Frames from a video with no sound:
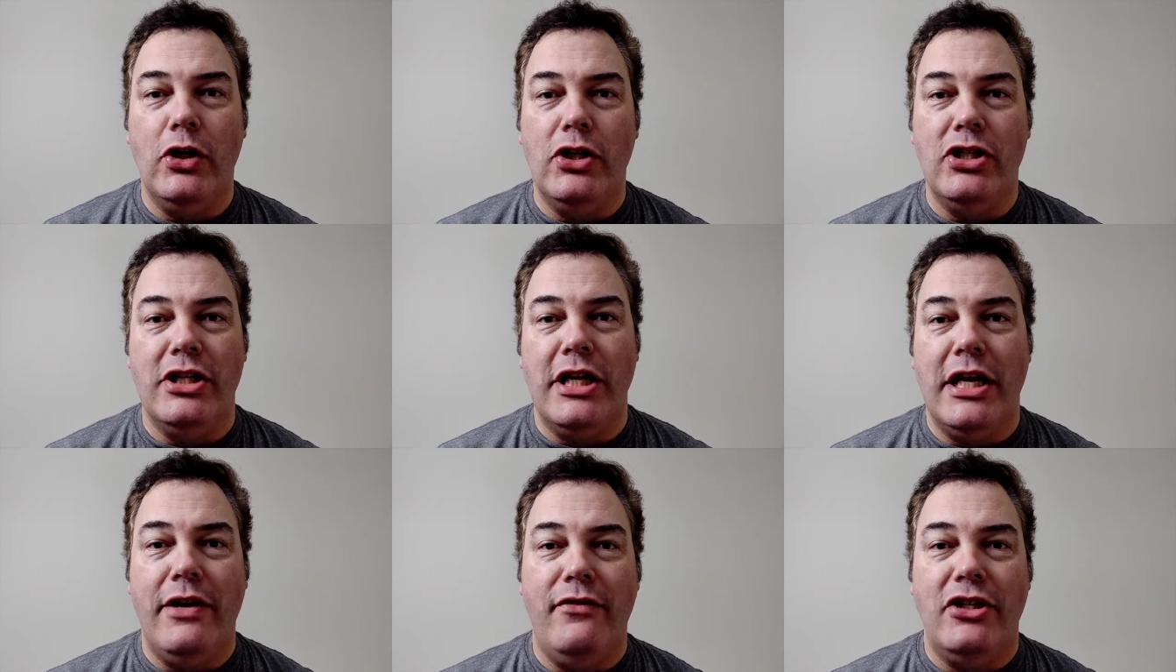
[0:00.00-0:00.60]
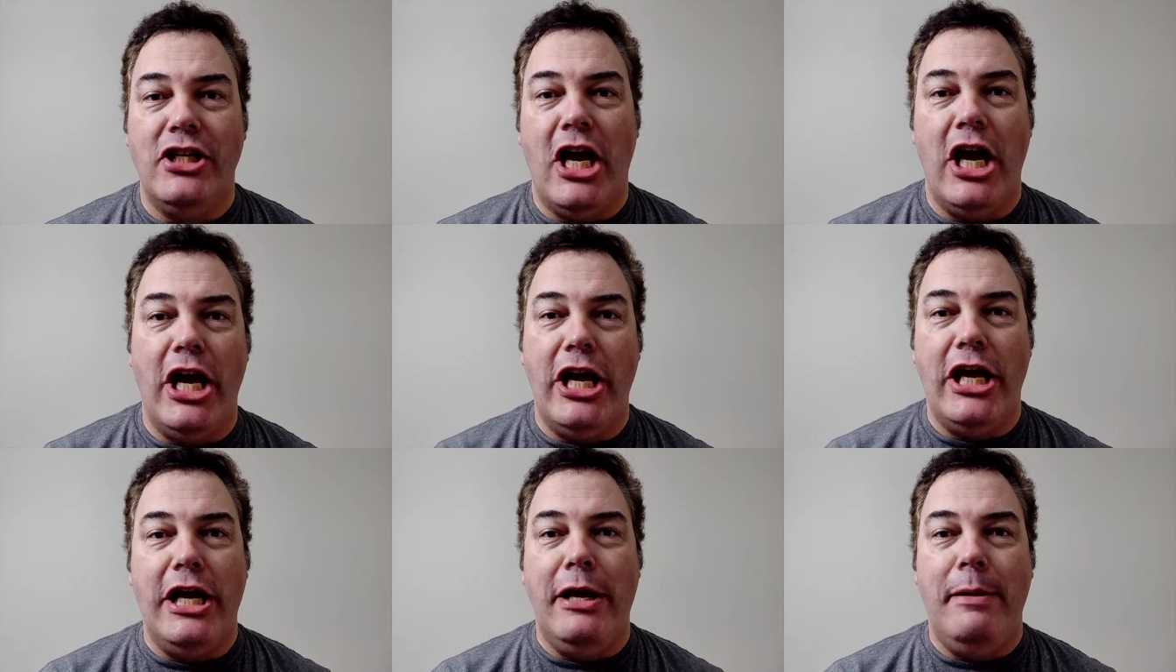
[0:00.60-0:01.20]
could save
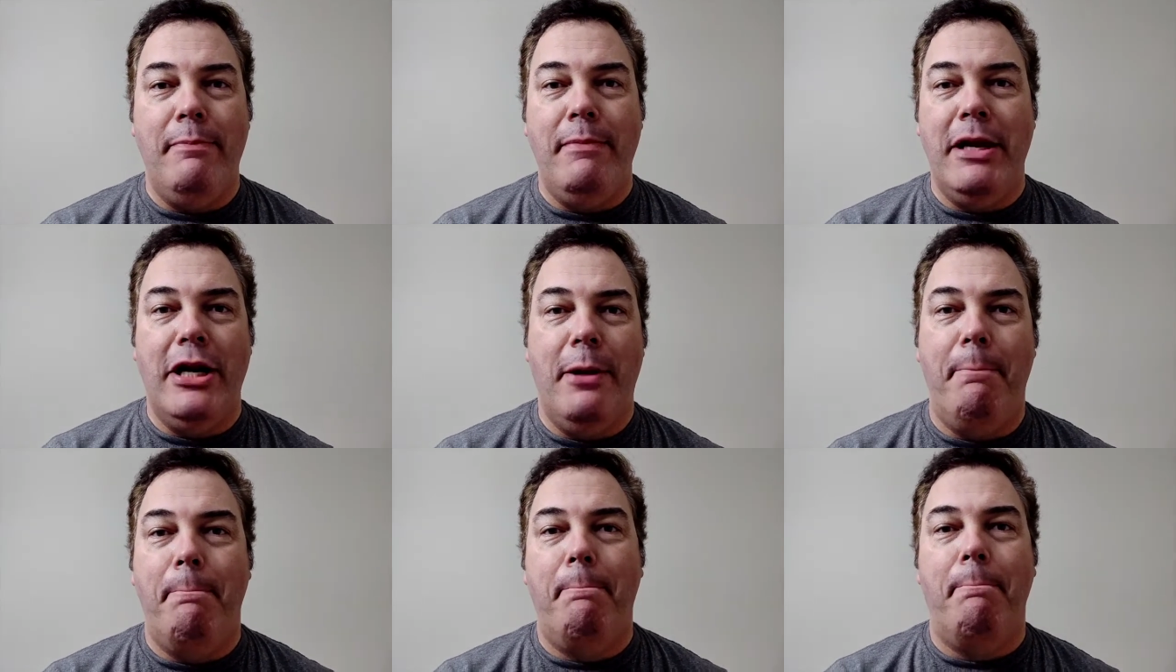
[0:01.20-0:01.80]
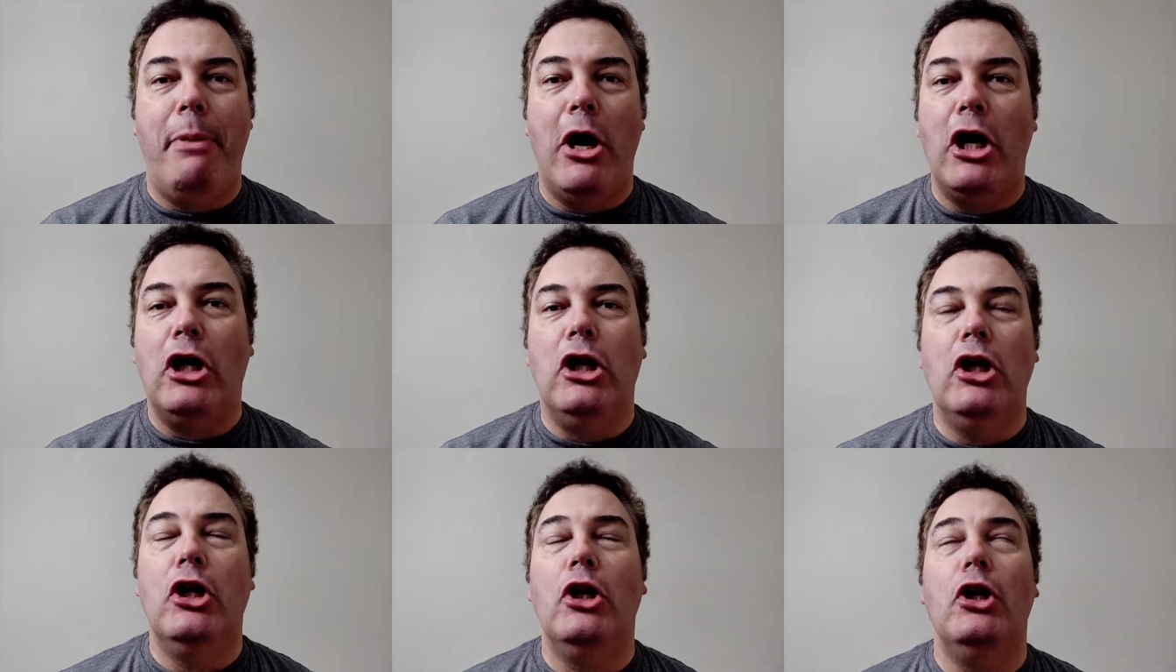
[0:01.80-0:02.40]
time in a
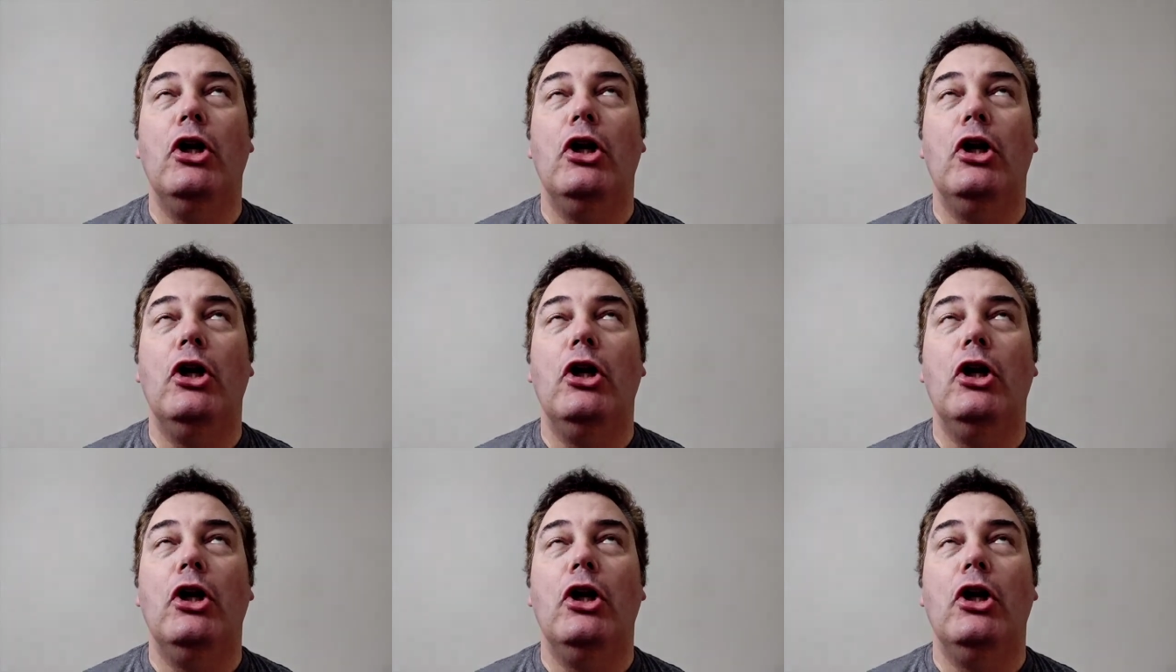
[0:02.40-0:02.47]
bottle.